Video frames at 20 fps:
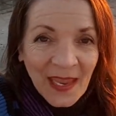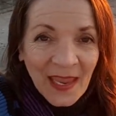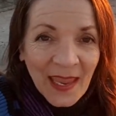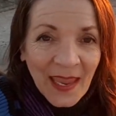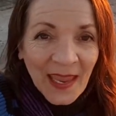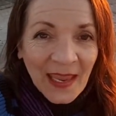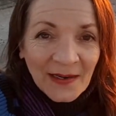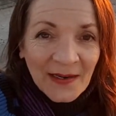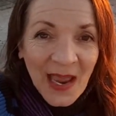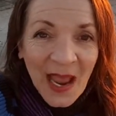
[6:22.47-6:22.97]

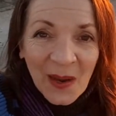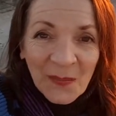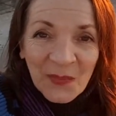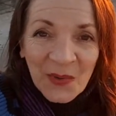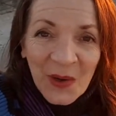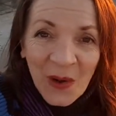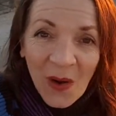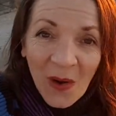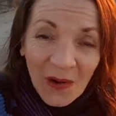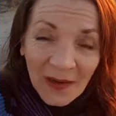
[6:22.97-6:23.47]
And happy
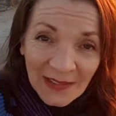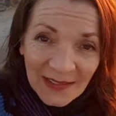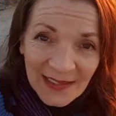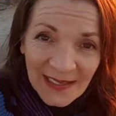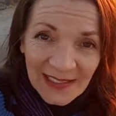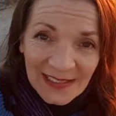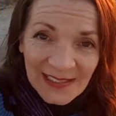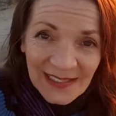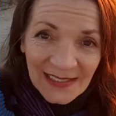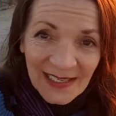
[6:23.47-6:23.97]

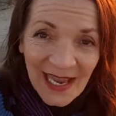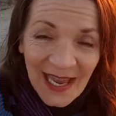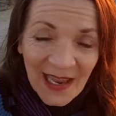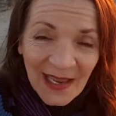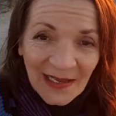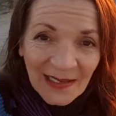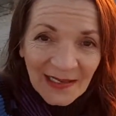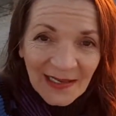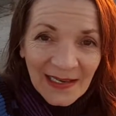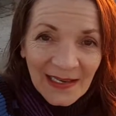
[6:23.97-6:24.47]
holidays
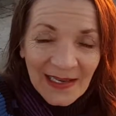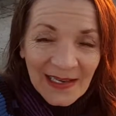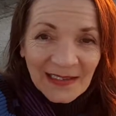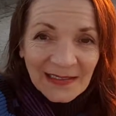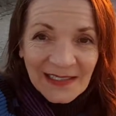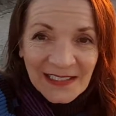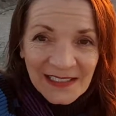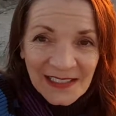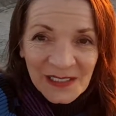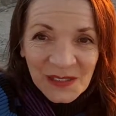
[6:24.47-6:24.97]
again.
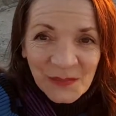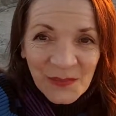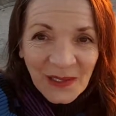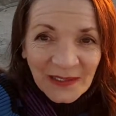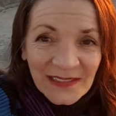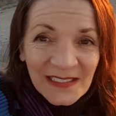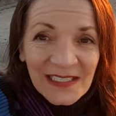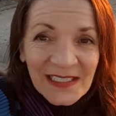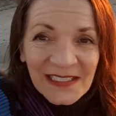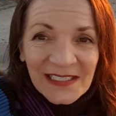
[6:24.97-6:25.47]
This is
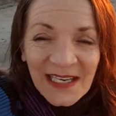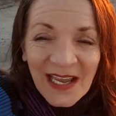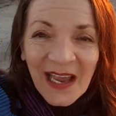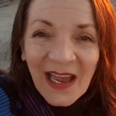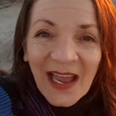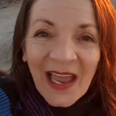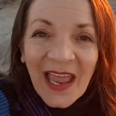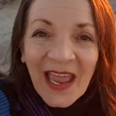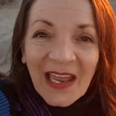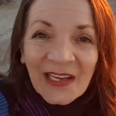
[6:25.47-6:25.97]

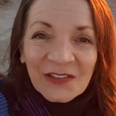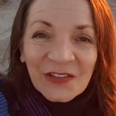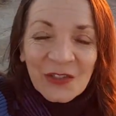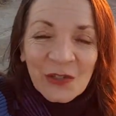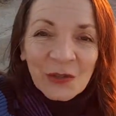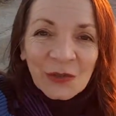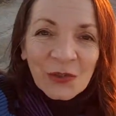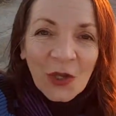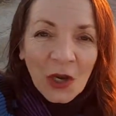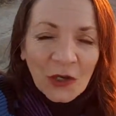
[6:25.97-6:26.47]
Batista at
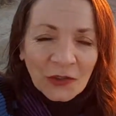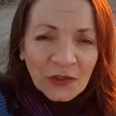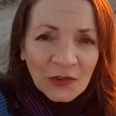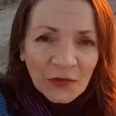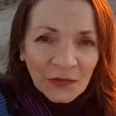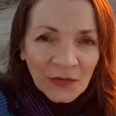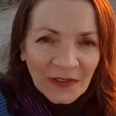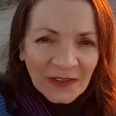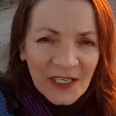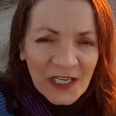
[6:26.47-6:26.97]

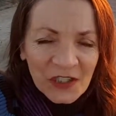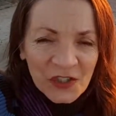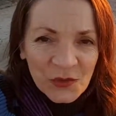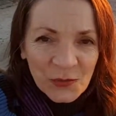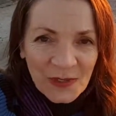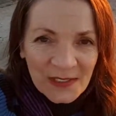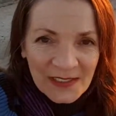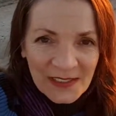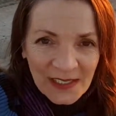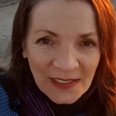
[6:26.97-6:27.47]

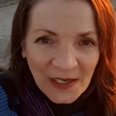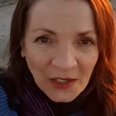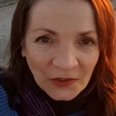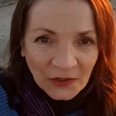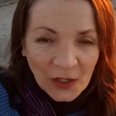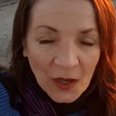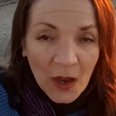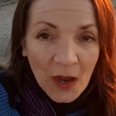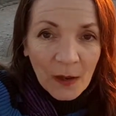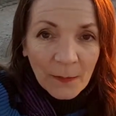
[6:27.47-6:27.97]

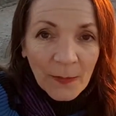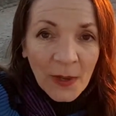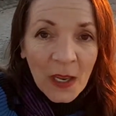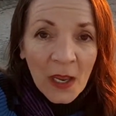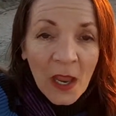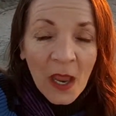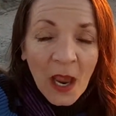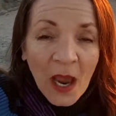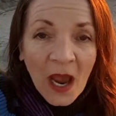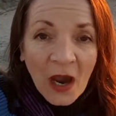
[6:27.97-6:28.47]
drfitnessusa.com.
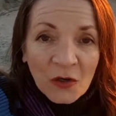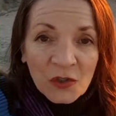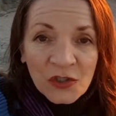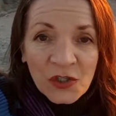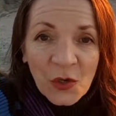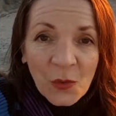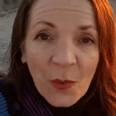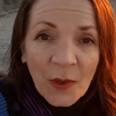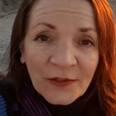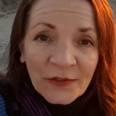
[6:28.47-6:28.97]
I
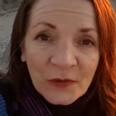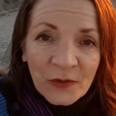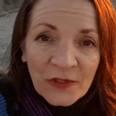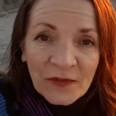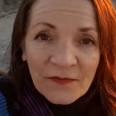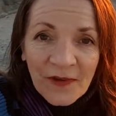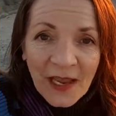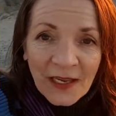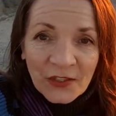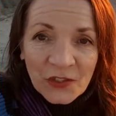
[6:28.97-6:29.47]
also want to
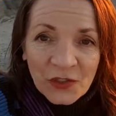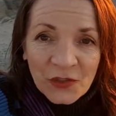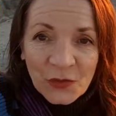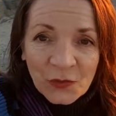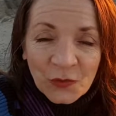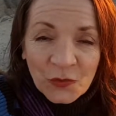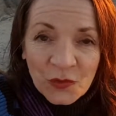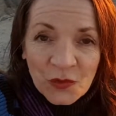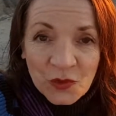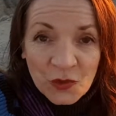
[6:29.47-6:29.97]
invite you
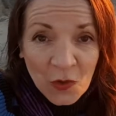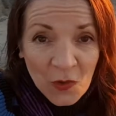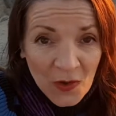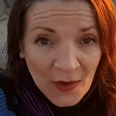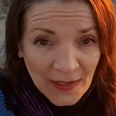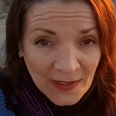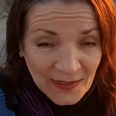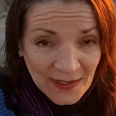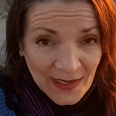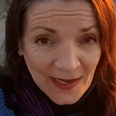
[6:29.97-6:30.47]
to
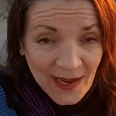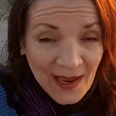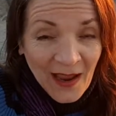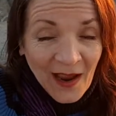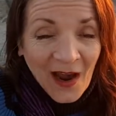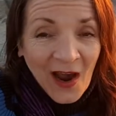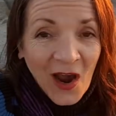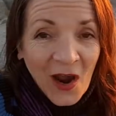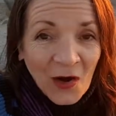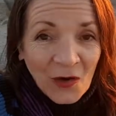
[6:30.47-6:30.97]
join
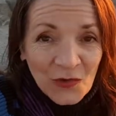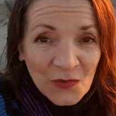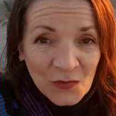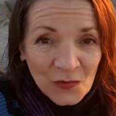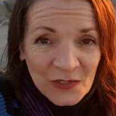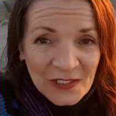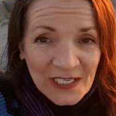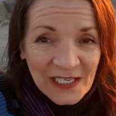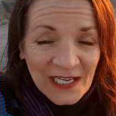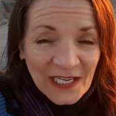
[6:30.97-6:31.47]
our
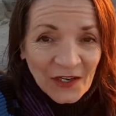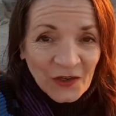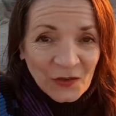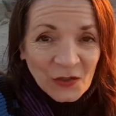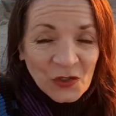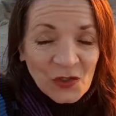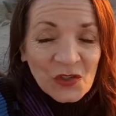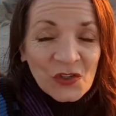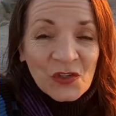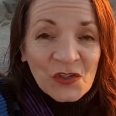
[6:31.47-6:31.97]

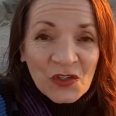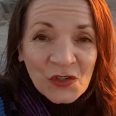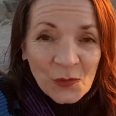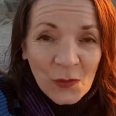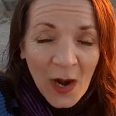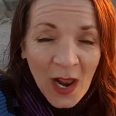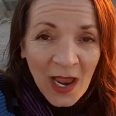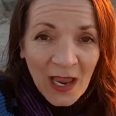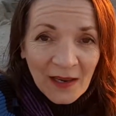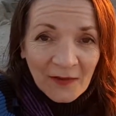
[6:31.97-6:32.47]
newsletter.
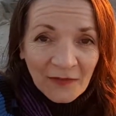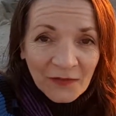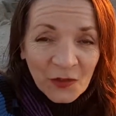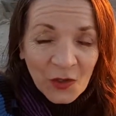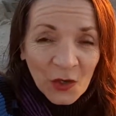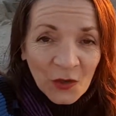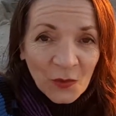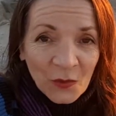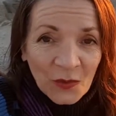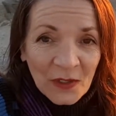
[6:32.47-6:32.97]
Subscribe.
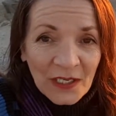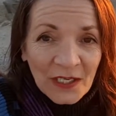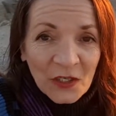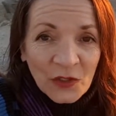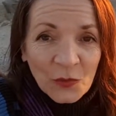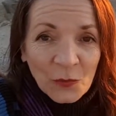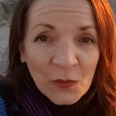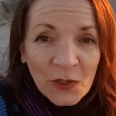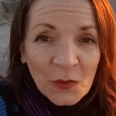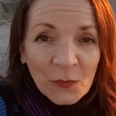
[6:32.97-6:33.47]
Not only
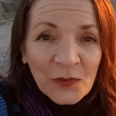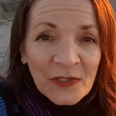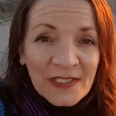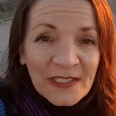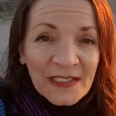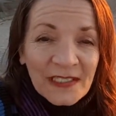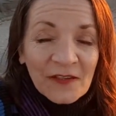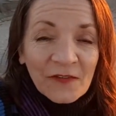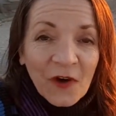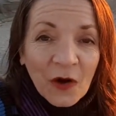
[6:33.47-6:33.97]
you will
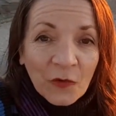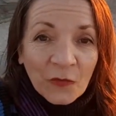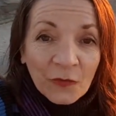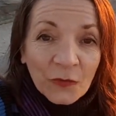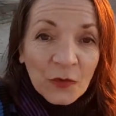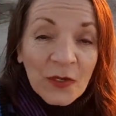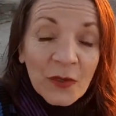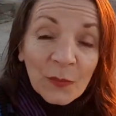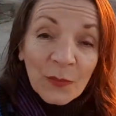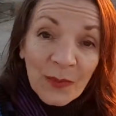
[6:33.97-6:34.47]
receive our
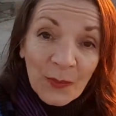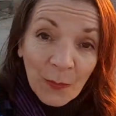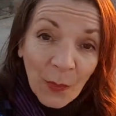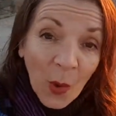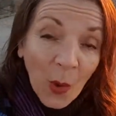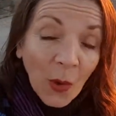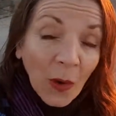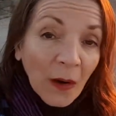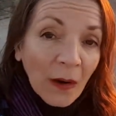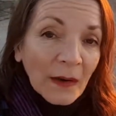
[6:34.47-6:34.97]
free
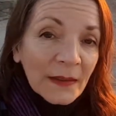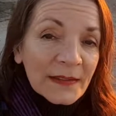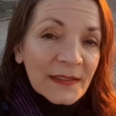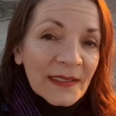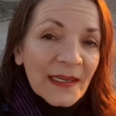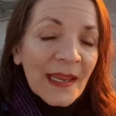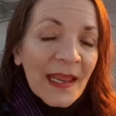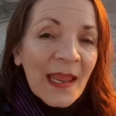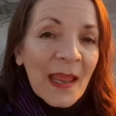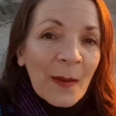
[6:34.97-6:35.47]
report,
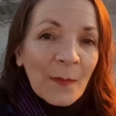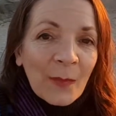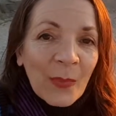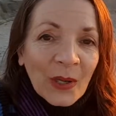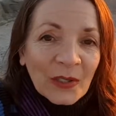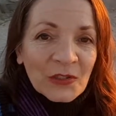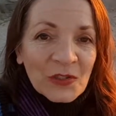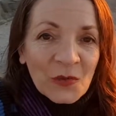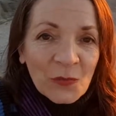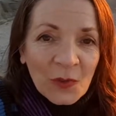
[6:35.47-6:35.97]

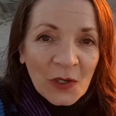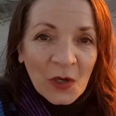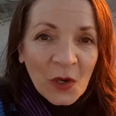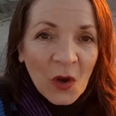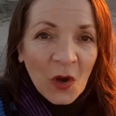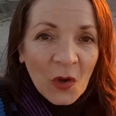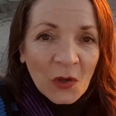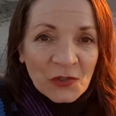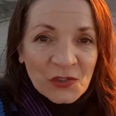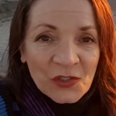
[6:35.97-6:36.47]
but you will
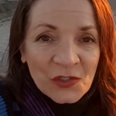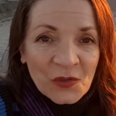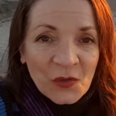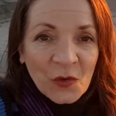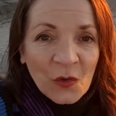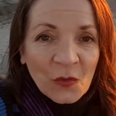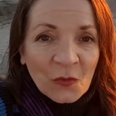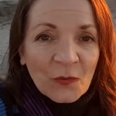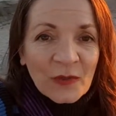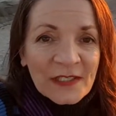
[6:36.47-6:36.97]

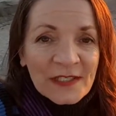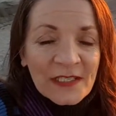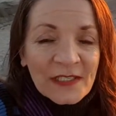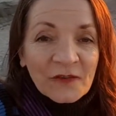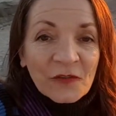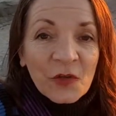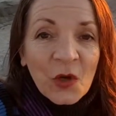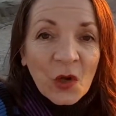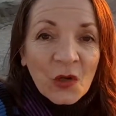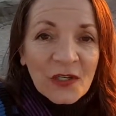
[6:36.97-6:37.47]
also receive
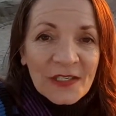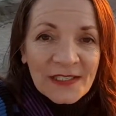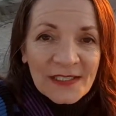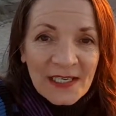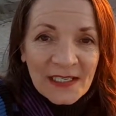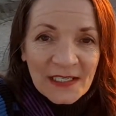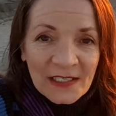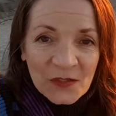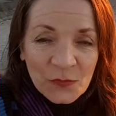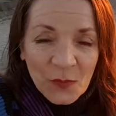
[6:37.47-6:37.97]

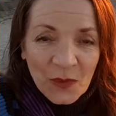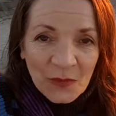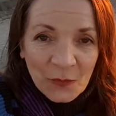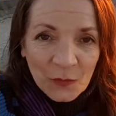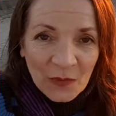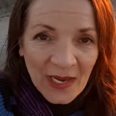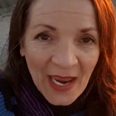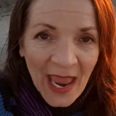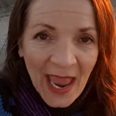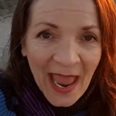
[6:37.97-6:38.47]
notices when
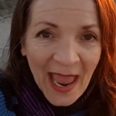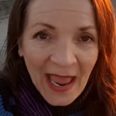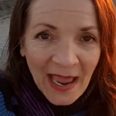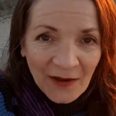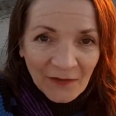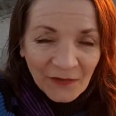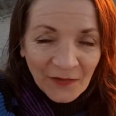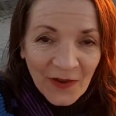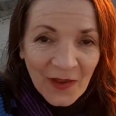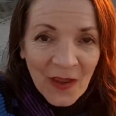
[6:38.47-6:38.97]
we
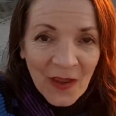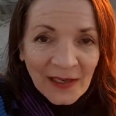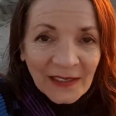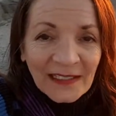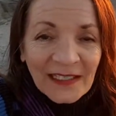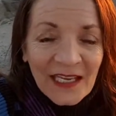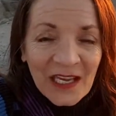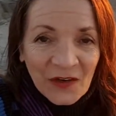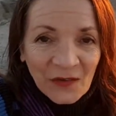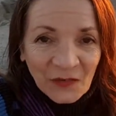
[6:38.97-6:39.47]
have
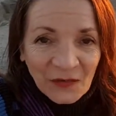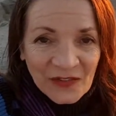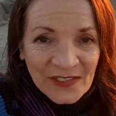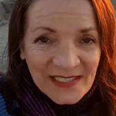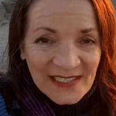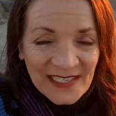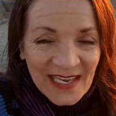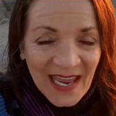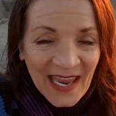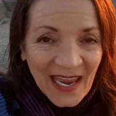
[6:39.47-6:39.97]

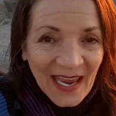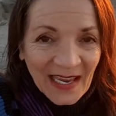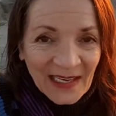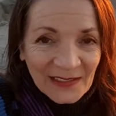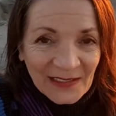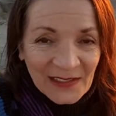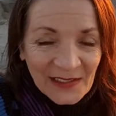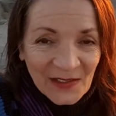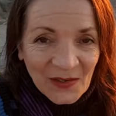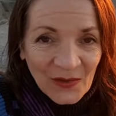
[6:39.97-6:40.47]
gifts
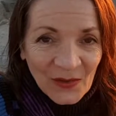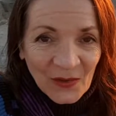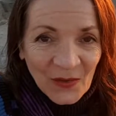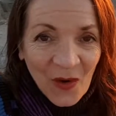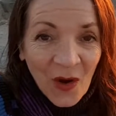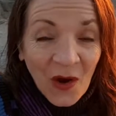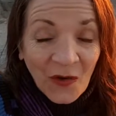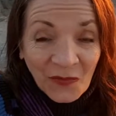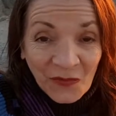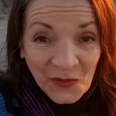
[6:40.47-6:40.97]
and uh,
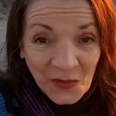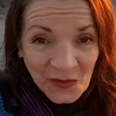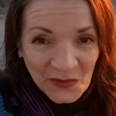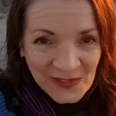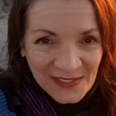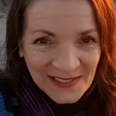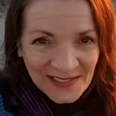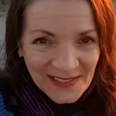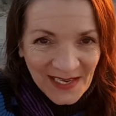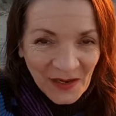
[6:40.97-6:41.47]
offers
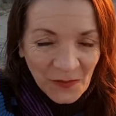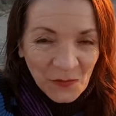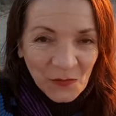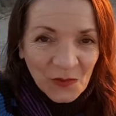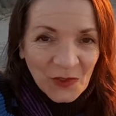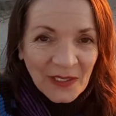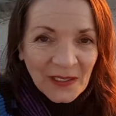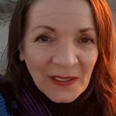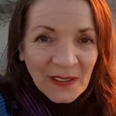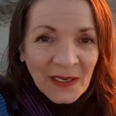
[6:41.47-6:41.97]
that
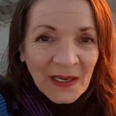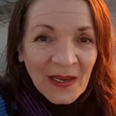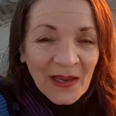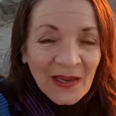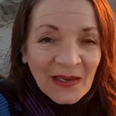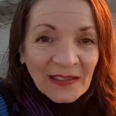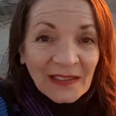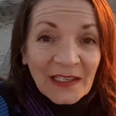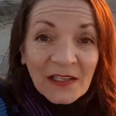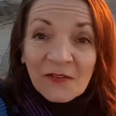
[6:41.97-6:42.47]
we
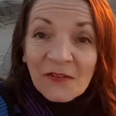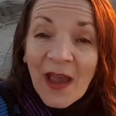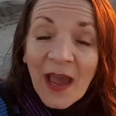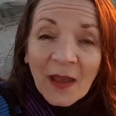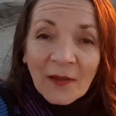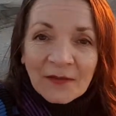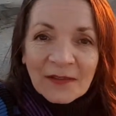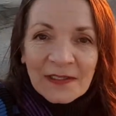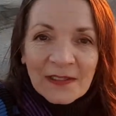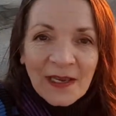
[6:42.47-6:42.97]
give out.